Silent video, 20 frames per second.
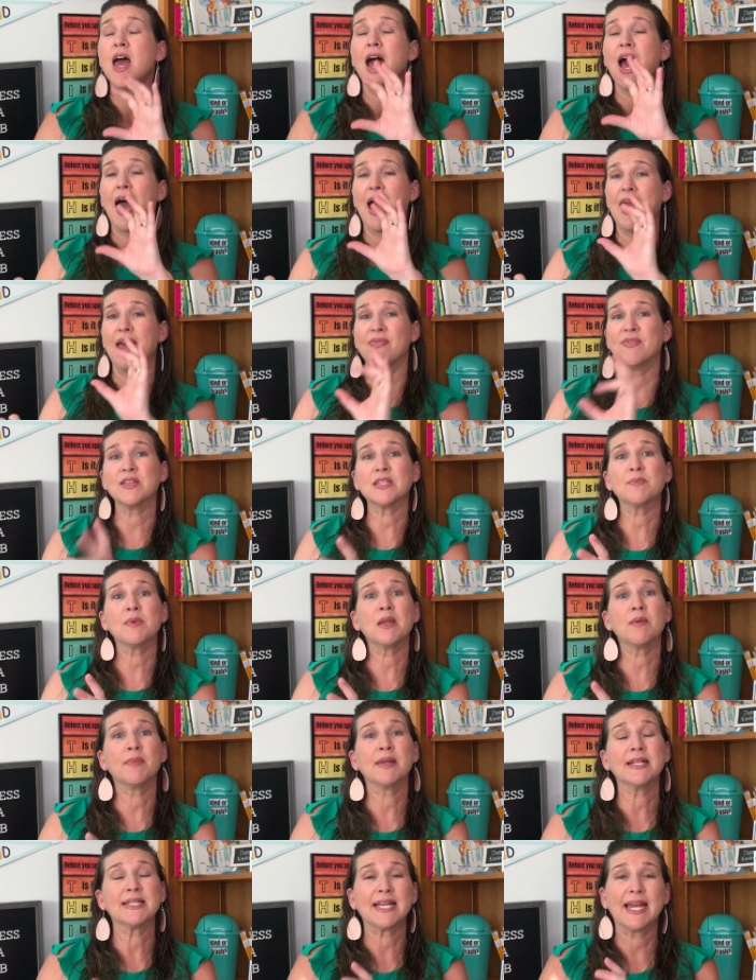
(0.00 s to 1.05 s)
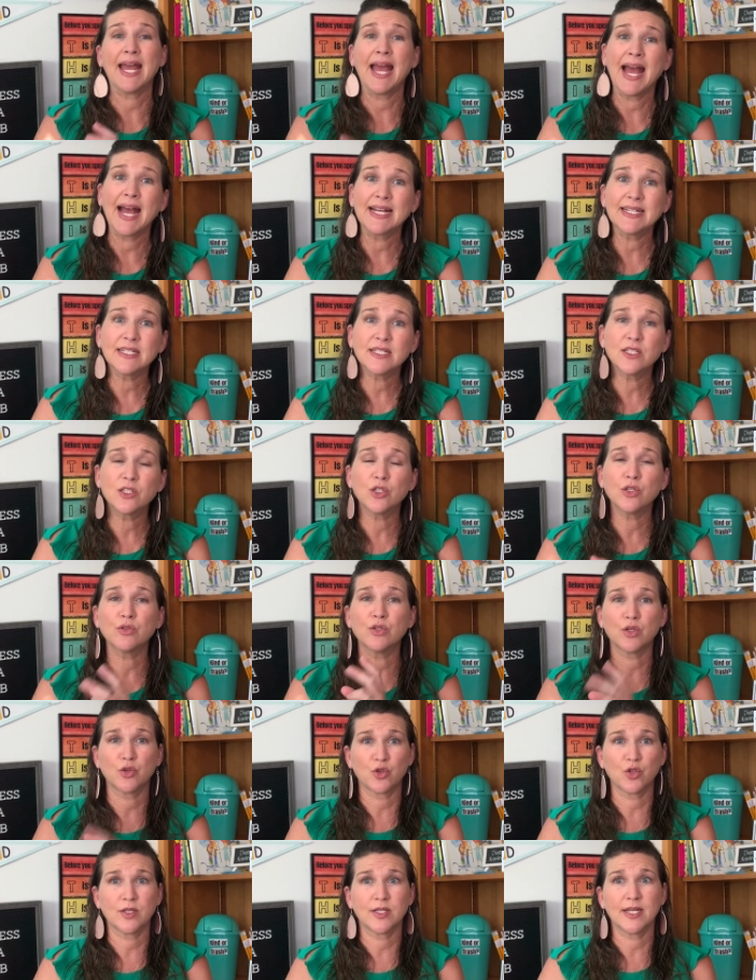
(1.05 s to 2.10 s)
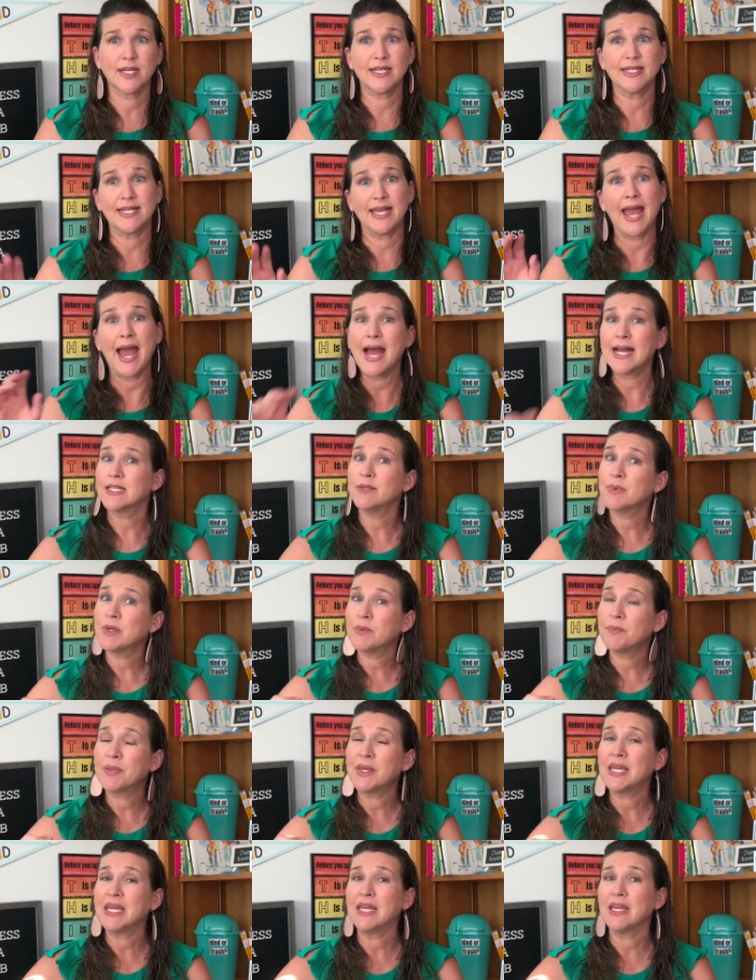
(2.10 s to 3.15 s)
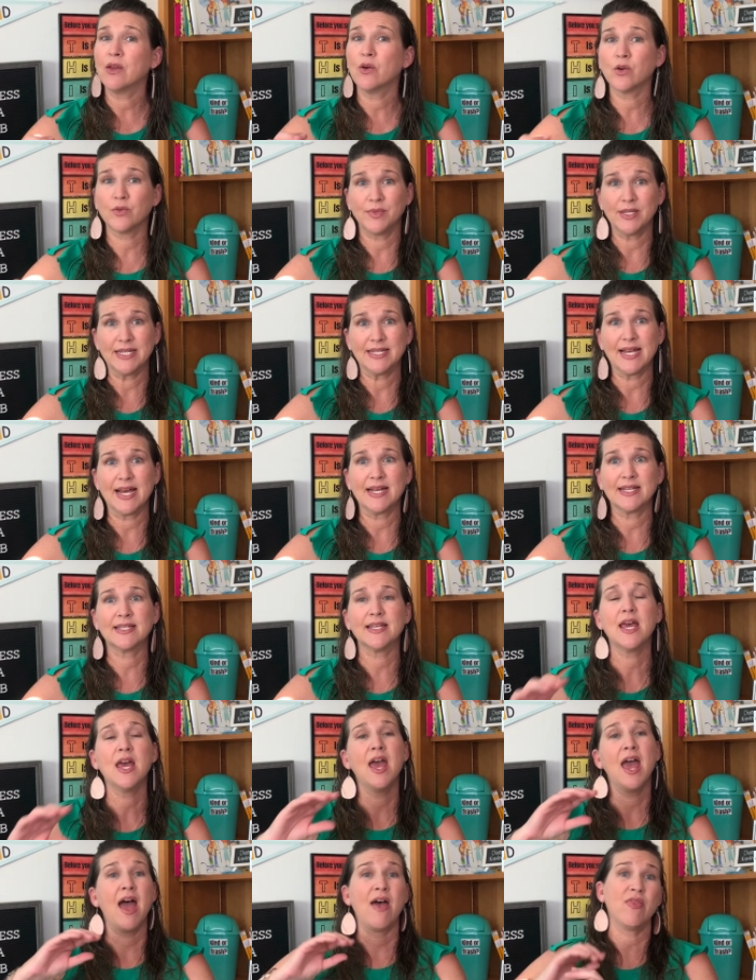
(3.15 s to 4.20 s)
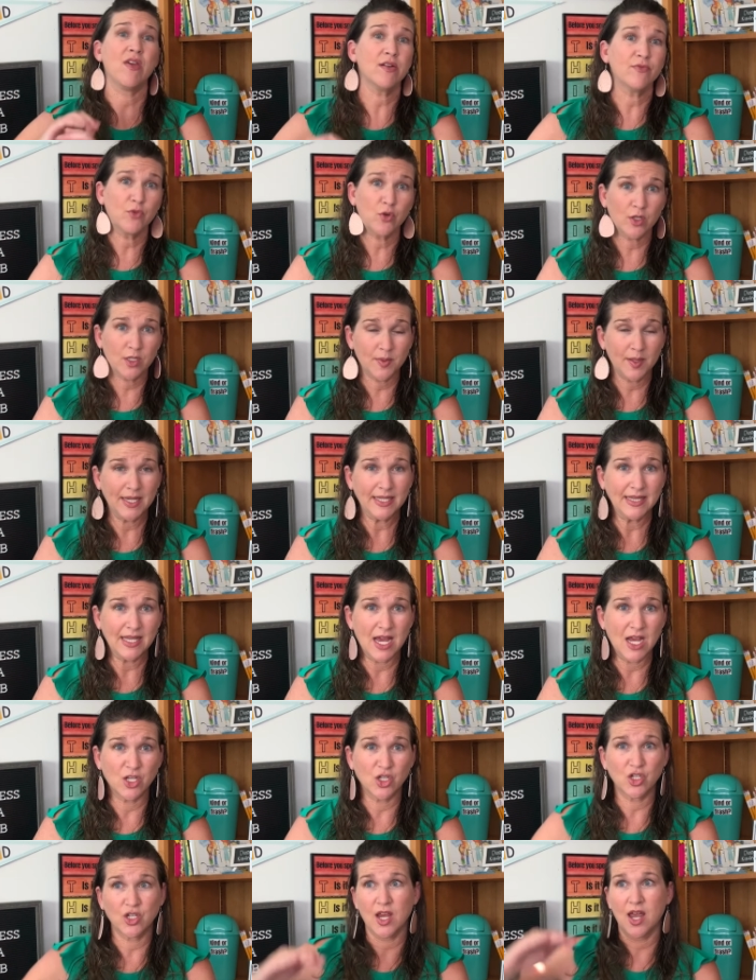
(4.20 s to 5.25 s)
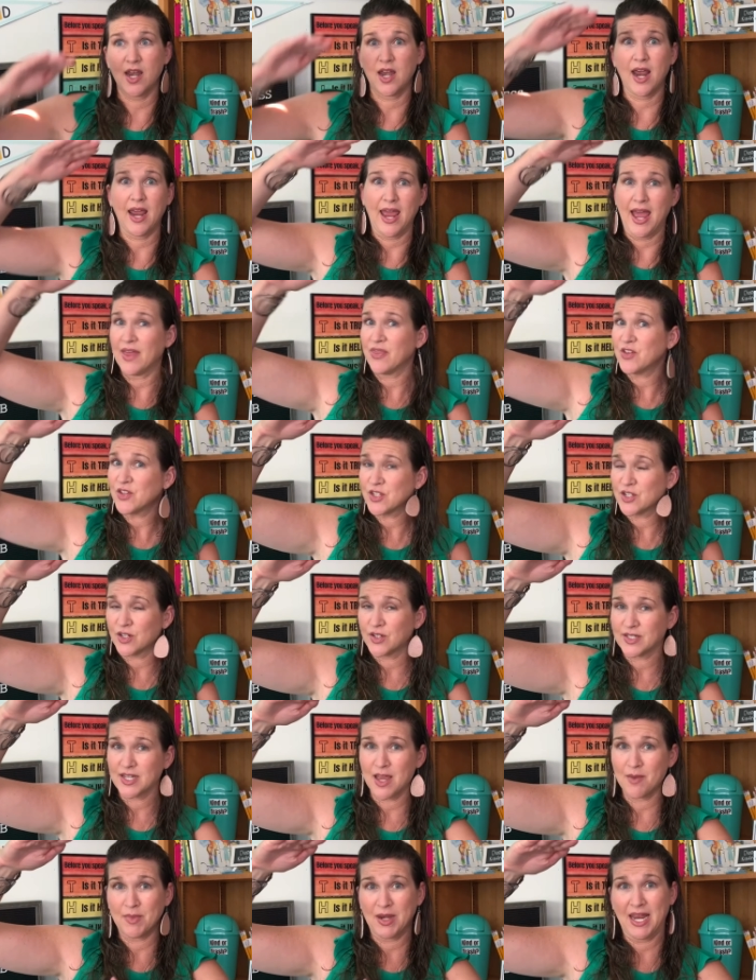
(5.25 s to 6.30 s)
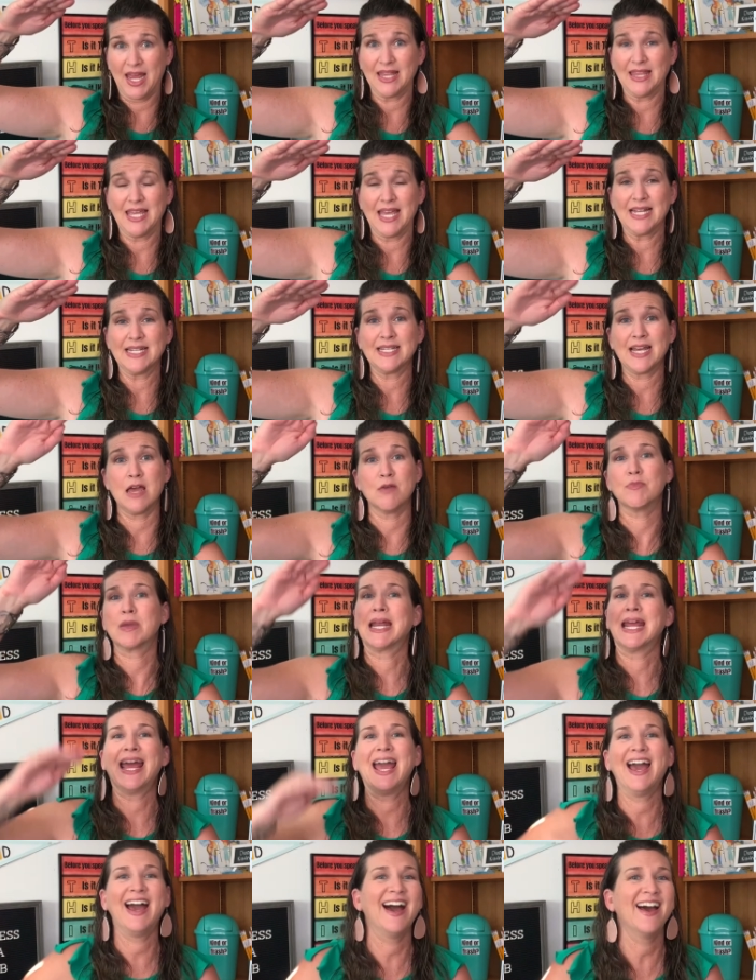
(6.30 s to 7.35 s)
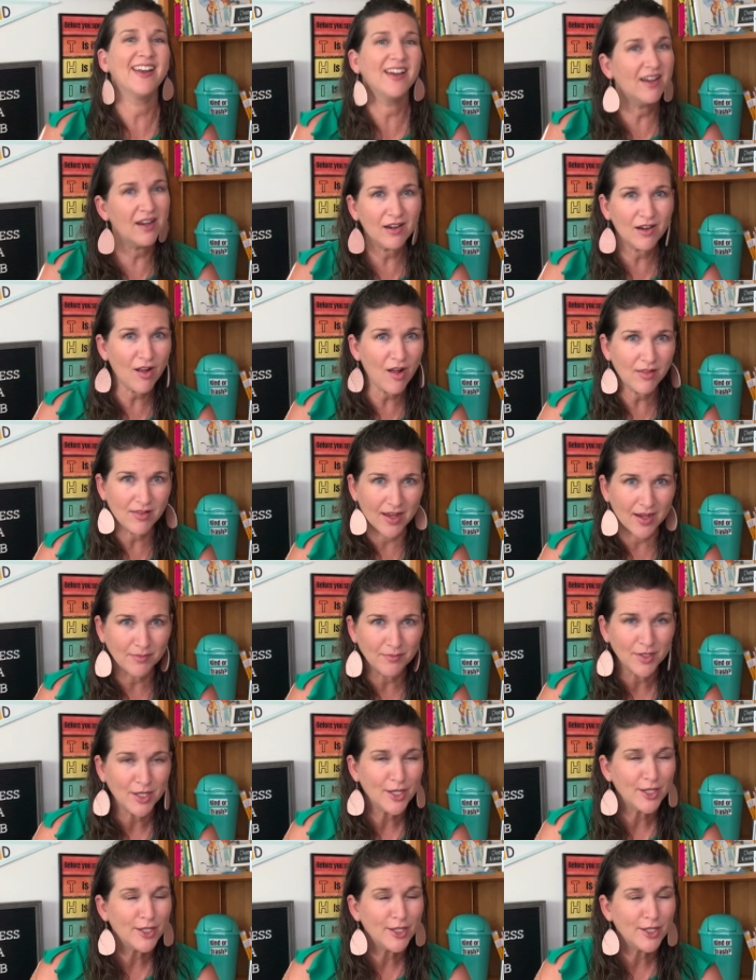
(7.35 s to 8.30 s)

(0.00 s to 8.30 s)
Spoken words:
I had this many minutes. I had to do social studies. They had to be at PE or recess. And then of course we had lunch and I had the start time and I had the end time, and I added it all up